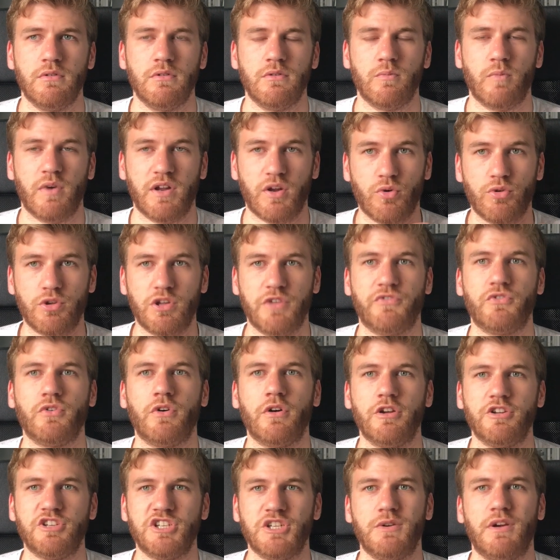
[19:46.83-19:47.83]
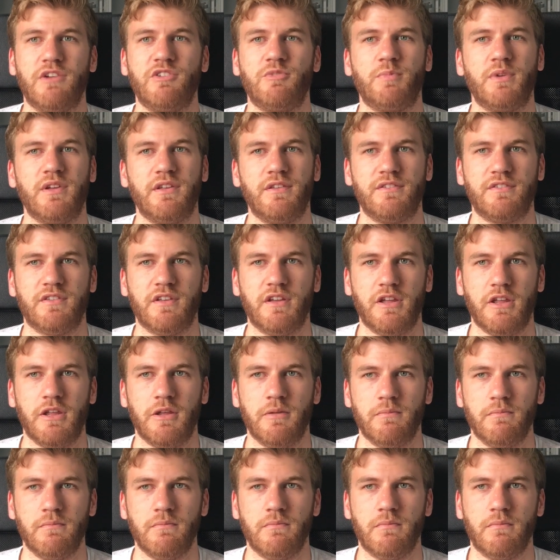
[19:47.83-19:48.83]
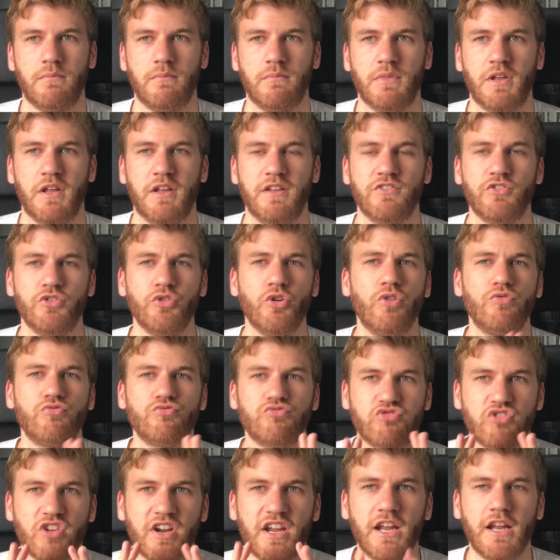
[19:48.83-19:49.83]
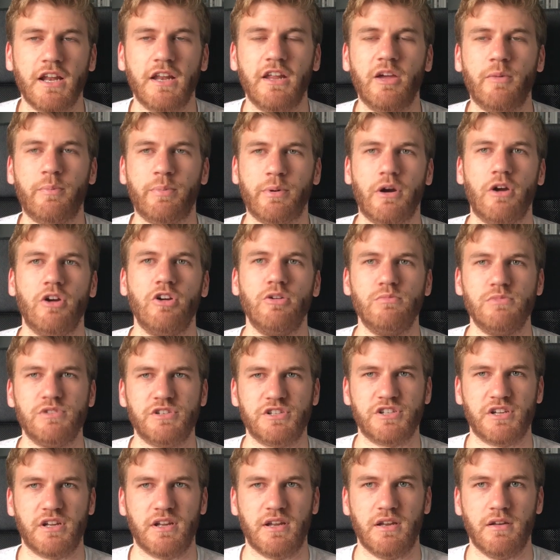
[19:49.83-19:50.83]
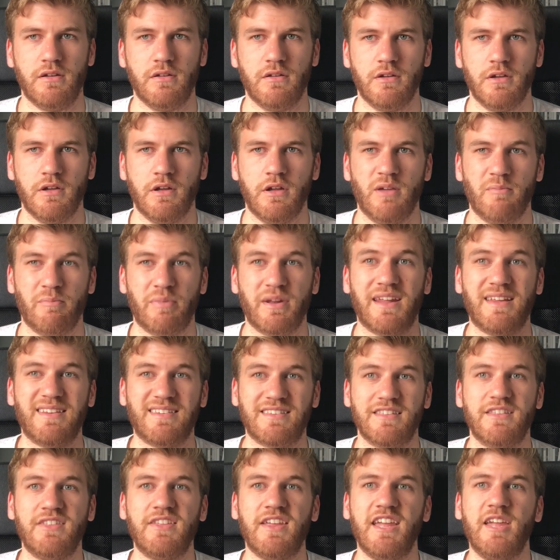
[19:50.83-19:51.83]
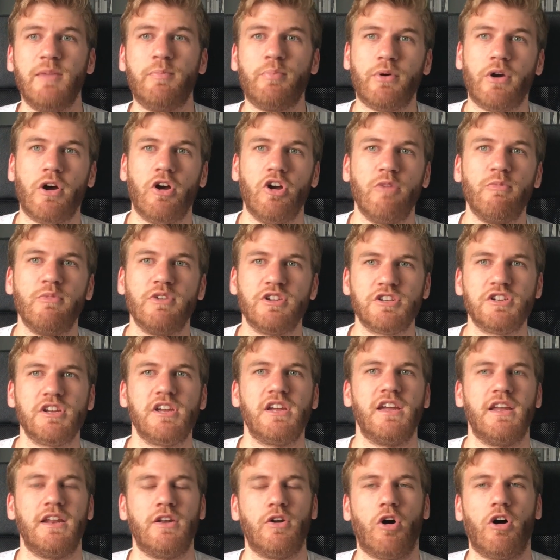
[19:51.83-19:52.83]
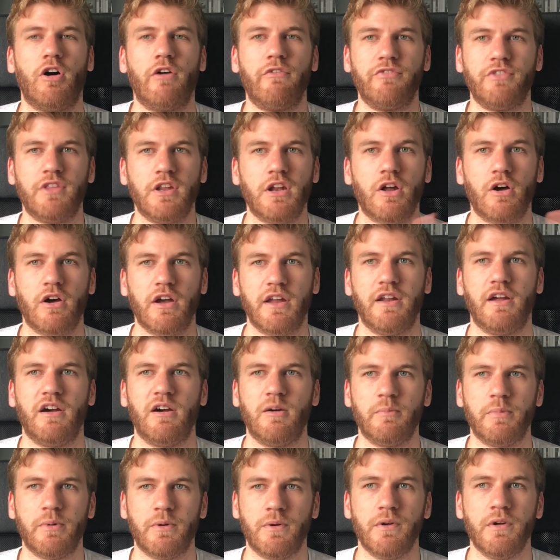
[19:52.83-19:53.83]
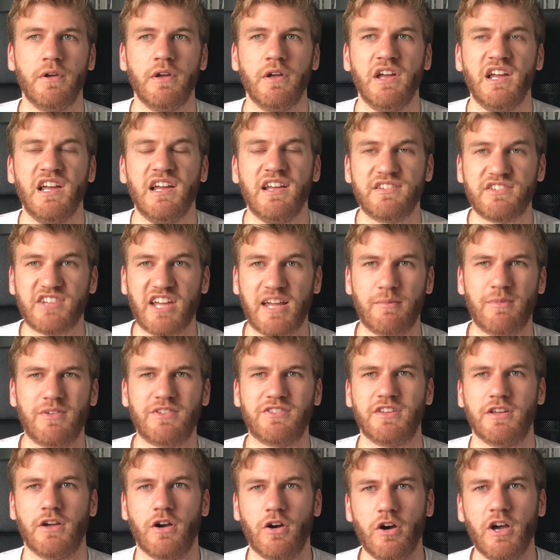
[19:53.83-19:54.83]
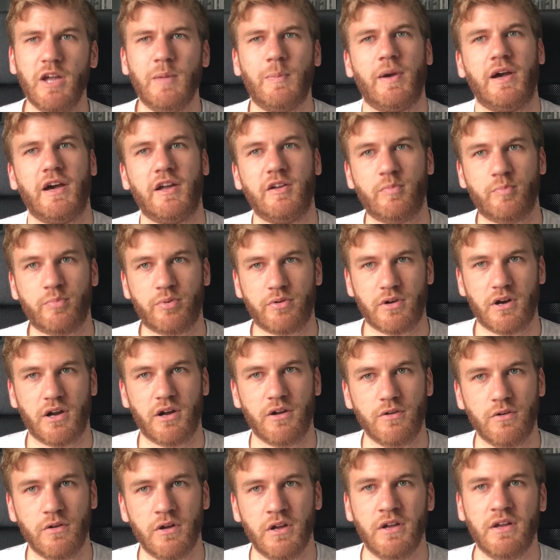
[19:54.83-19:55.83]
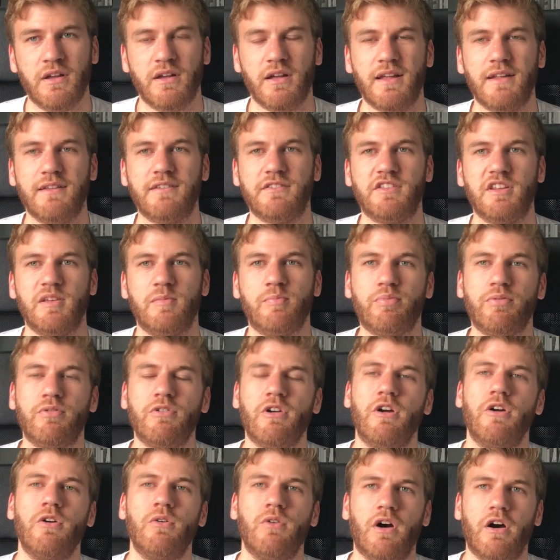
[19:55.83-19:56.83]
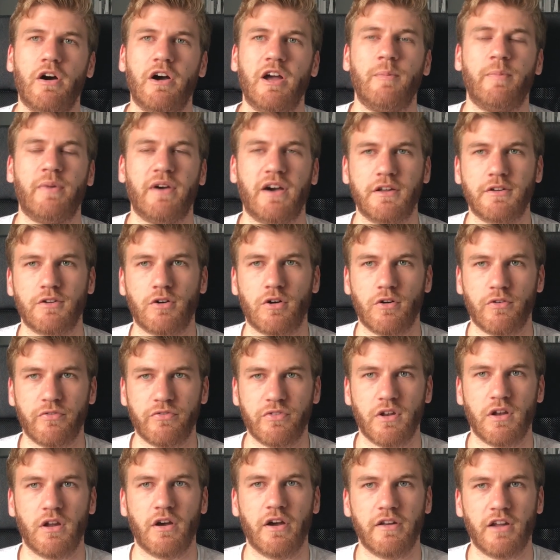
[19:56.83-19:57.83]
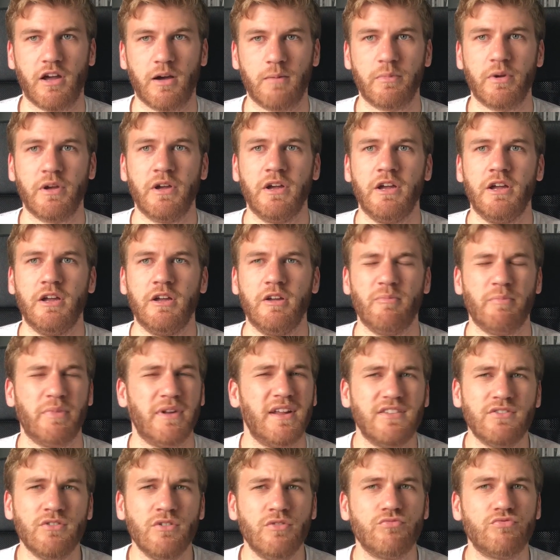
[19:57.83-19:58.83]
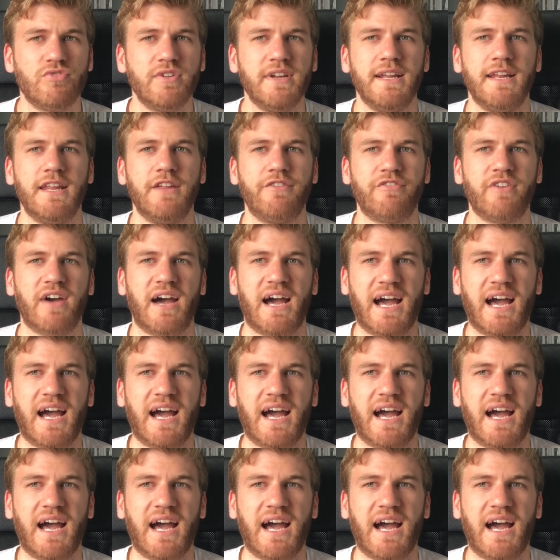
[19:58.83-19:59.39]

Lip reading: when all you've got is USB-C. It's not really a Pro machine, but it's the Pro machine of the lineup. Same as the iPad Pro, it's the Pro iPad of the lineup, but it's not really for